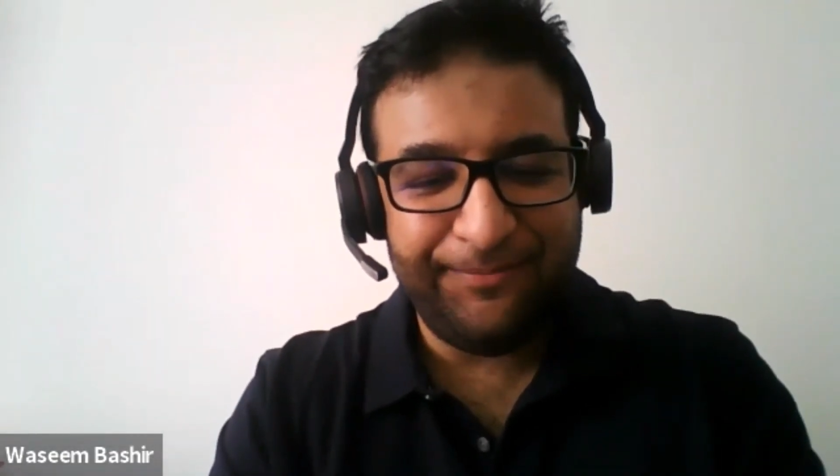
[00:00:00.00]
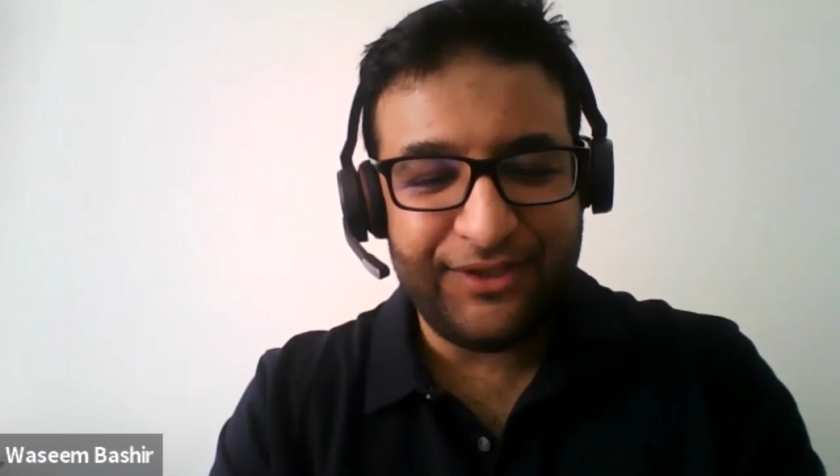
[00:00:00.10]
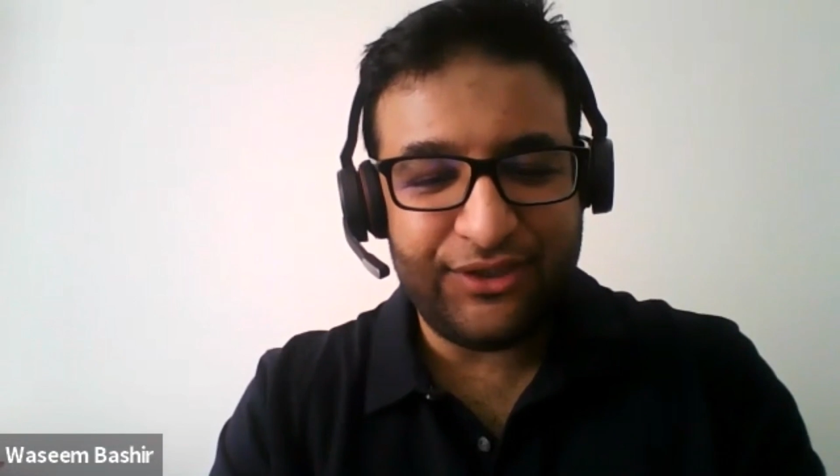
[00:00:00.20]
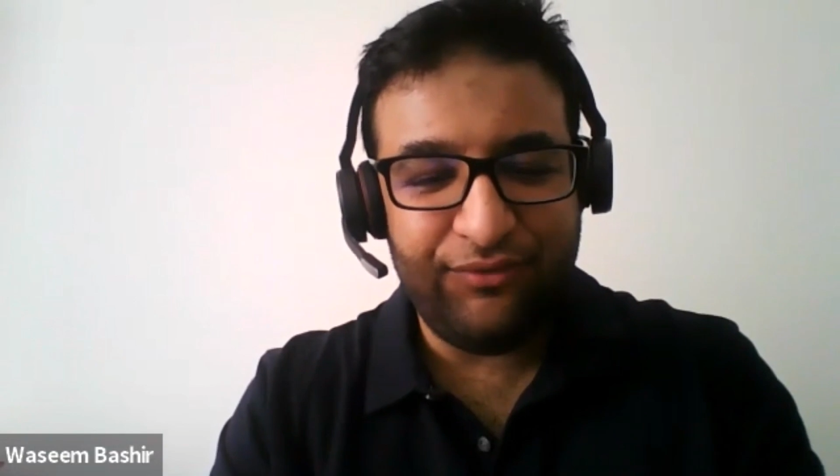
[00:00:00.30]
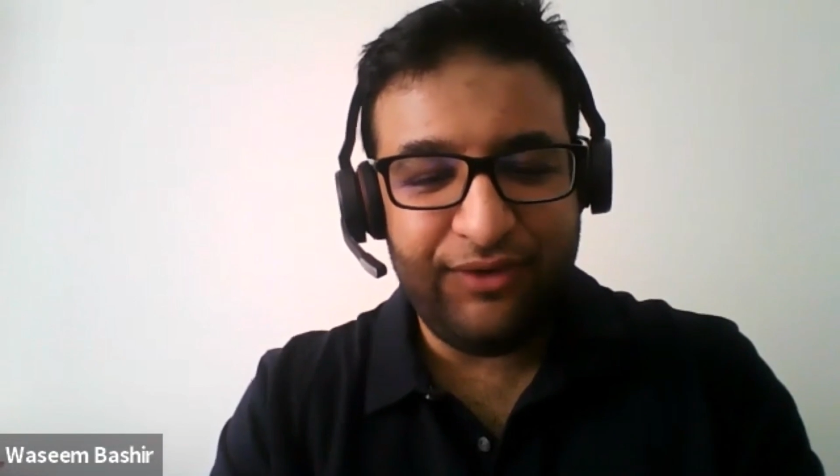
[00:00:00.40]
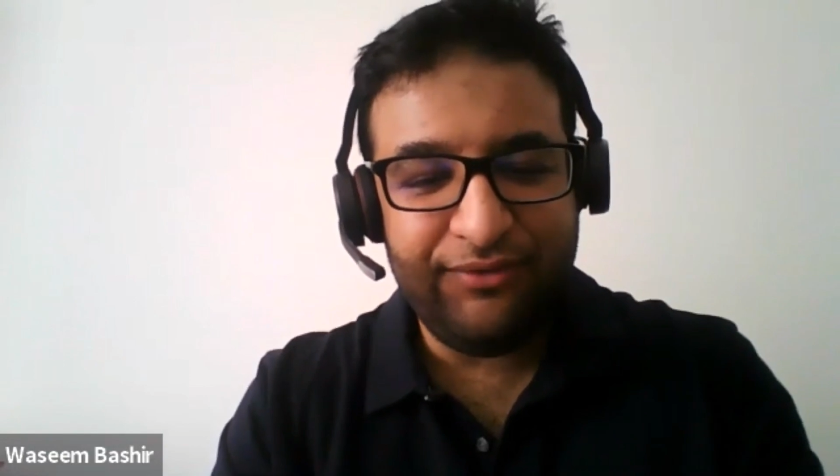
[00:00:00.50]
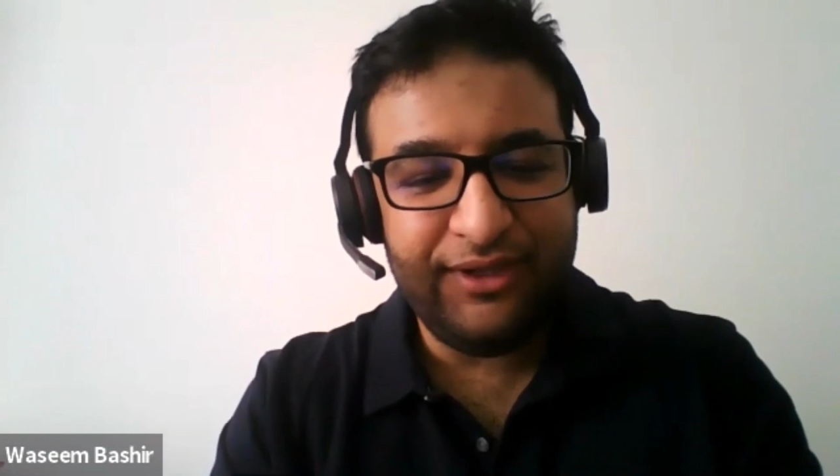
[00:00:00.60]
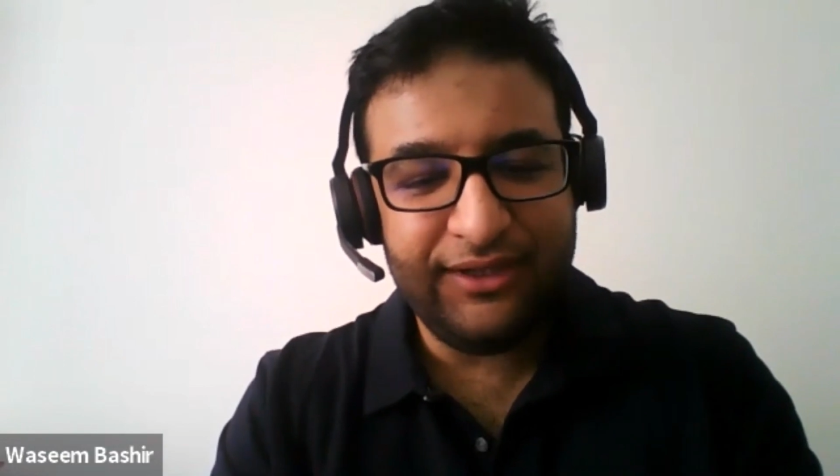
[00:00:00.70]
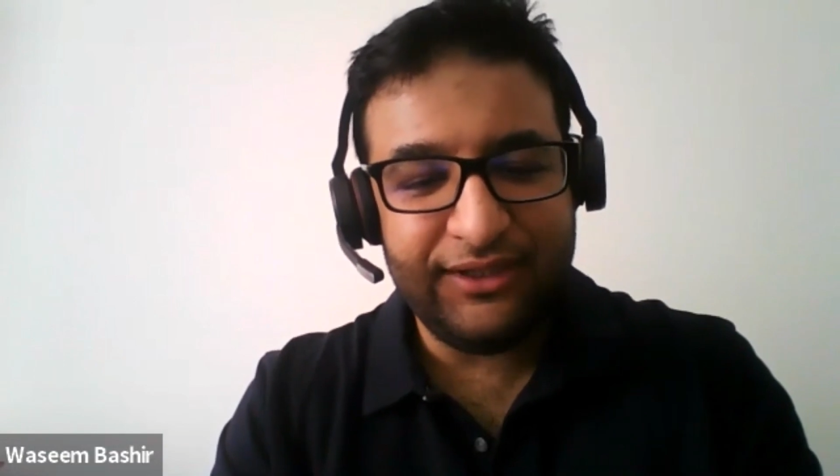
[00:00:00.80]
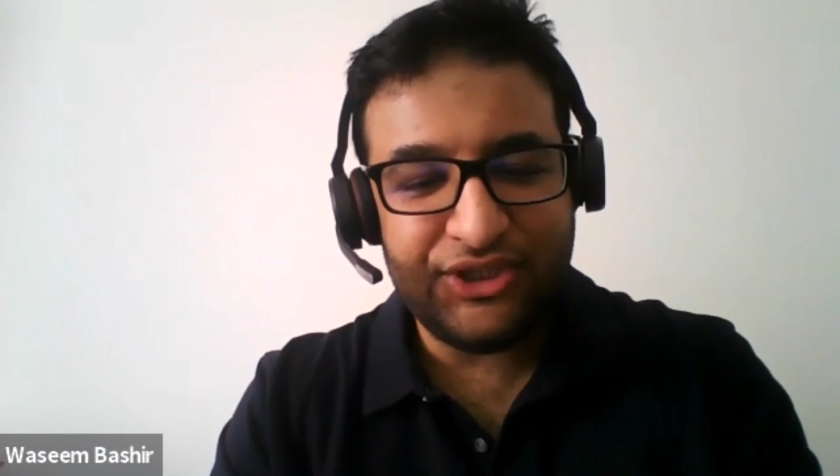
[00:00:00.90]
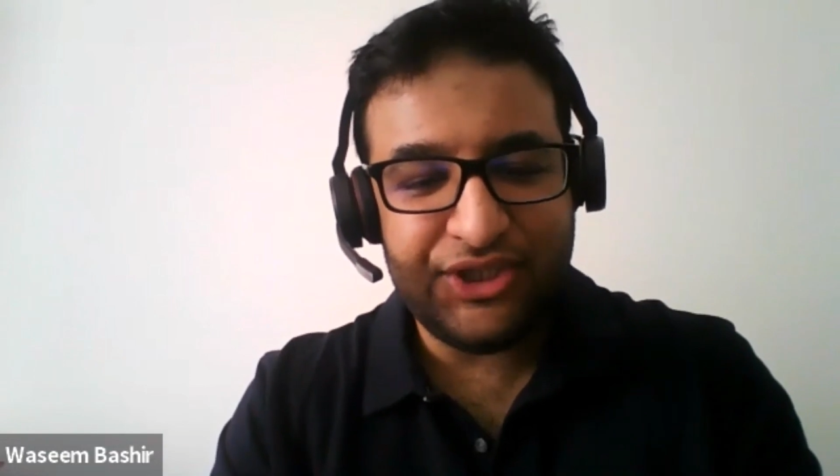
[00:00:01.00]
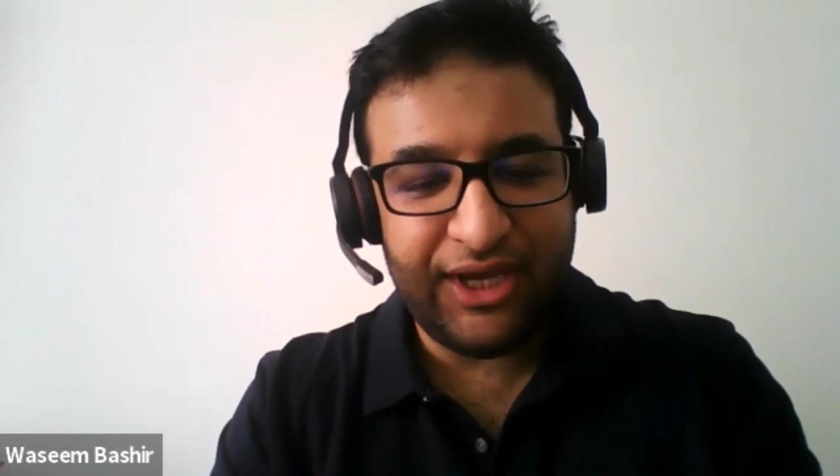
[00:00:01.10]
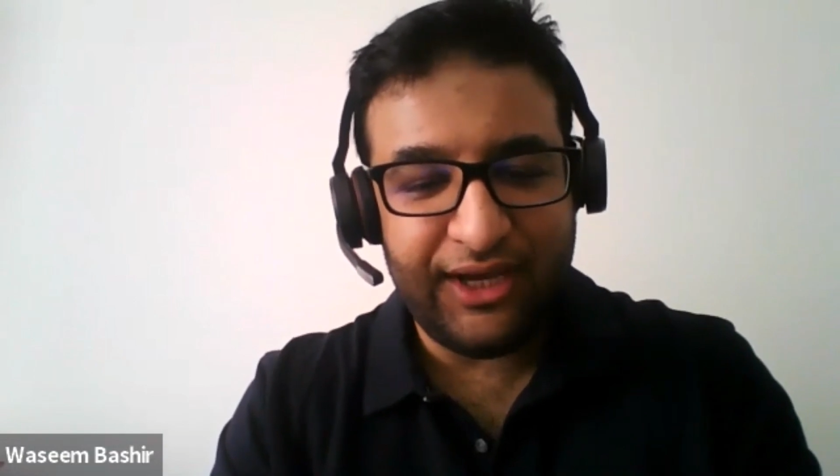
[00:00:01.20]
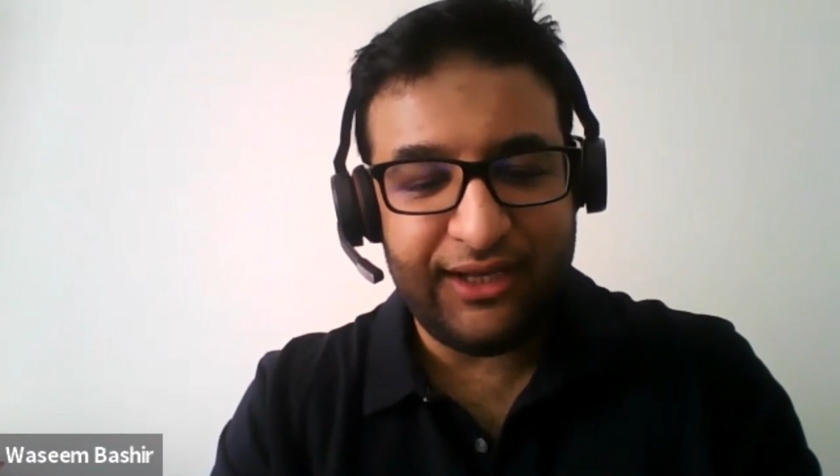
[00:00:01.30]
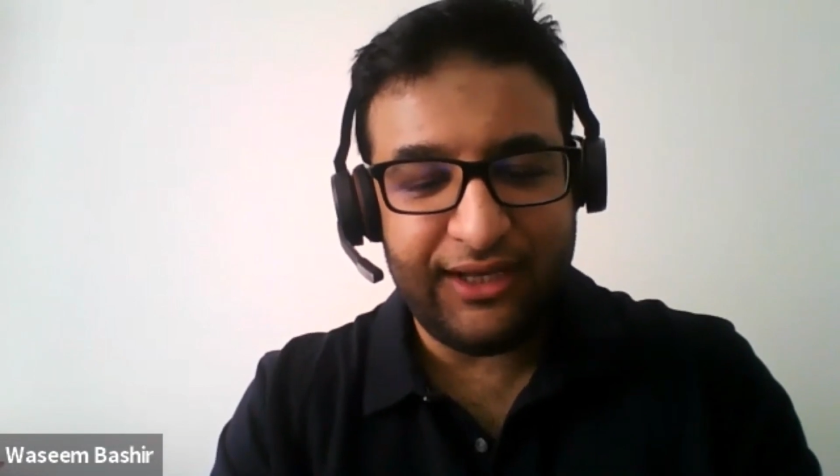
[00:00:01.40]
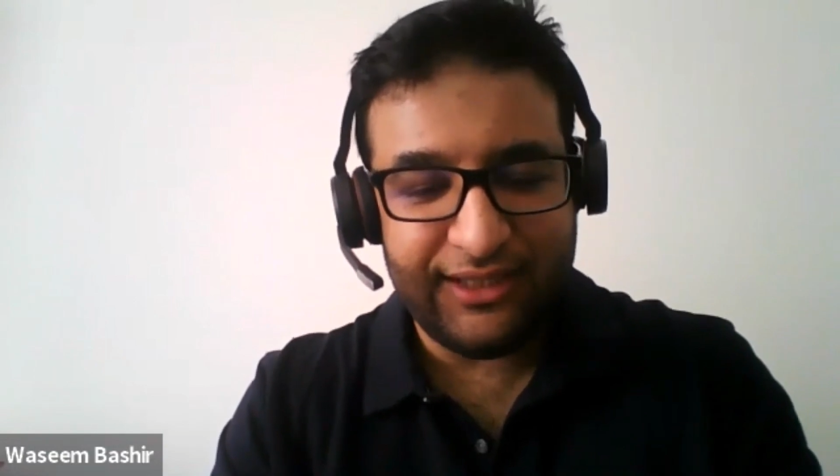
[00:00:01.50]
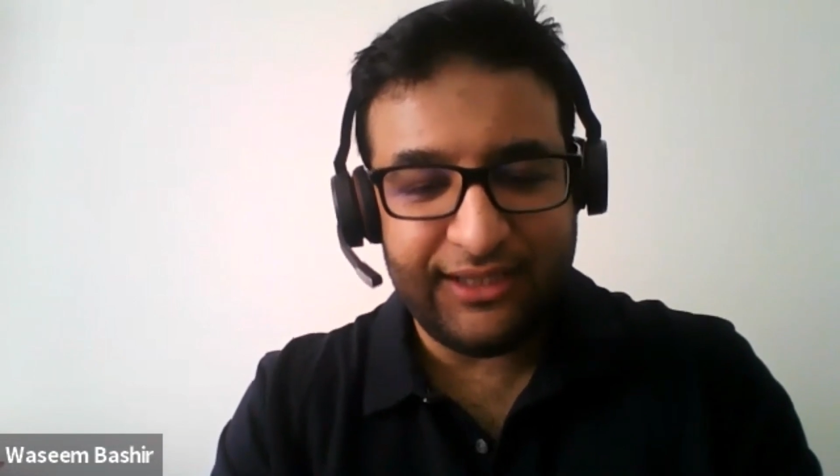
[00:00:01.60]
So we will share that.